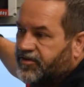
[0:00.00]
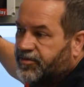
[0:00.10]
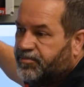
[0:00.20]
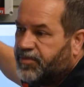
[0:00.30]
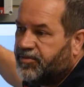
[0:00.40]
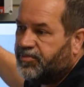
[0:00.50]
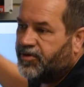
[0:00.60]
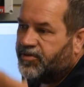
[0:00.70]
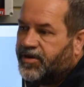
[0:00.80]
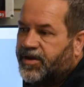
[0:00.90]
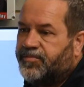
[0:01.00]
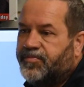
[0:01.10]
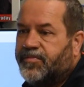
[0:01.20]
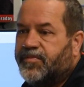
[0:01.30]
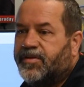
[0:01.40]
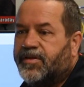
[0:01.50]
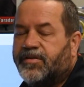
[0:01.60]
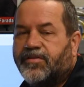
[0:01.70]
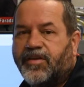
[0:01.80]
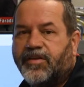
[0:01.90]
is a big program and
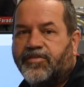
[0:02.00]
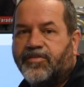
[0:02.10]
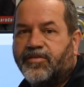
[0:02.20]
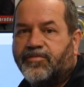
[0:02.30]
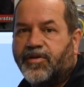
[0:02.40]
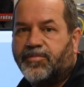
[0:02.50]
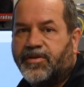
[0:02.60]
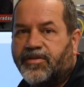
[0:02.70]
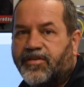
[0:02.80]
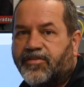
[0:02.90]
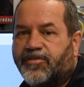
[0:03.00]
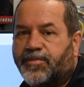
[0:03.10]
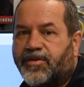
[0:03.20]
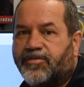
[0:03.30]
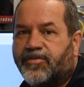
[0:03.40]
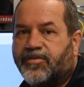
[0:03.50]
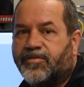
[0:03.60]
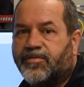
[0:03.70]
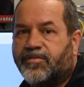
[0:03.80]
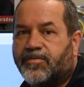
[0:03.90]
it takes a fair bit of disk space to